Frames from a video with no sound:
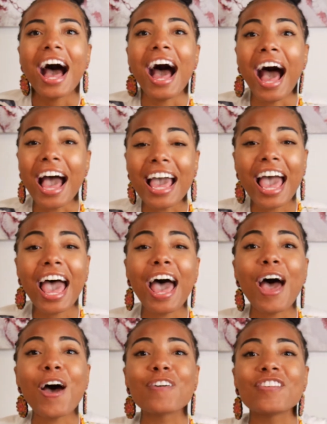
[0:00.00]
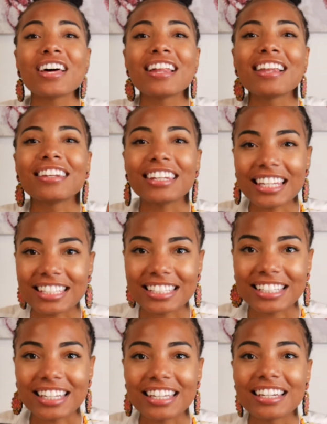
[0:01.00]
I have
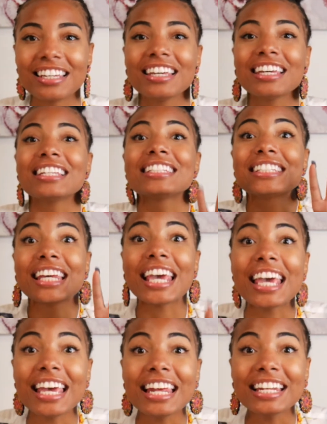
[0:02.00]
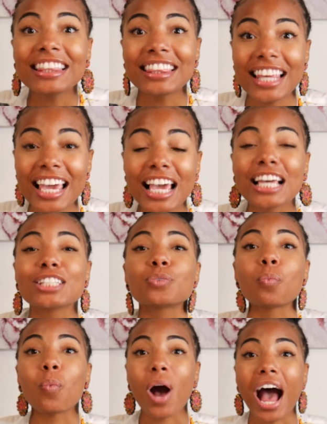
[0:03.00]
listed 10 things
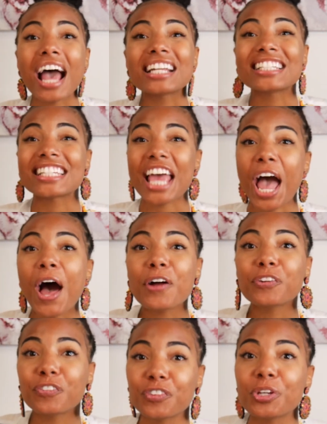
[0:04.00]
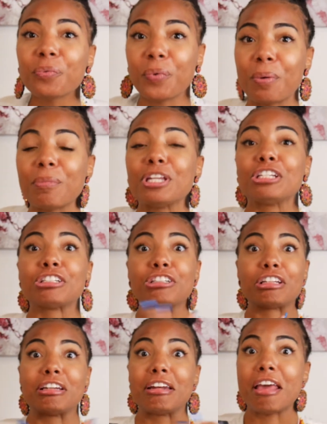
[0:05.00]
why child-free women
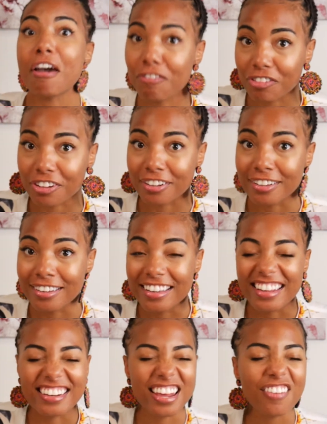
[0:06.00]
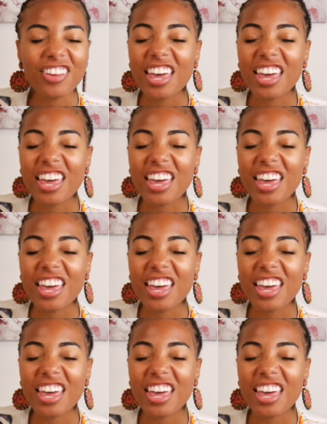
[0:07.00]
should never date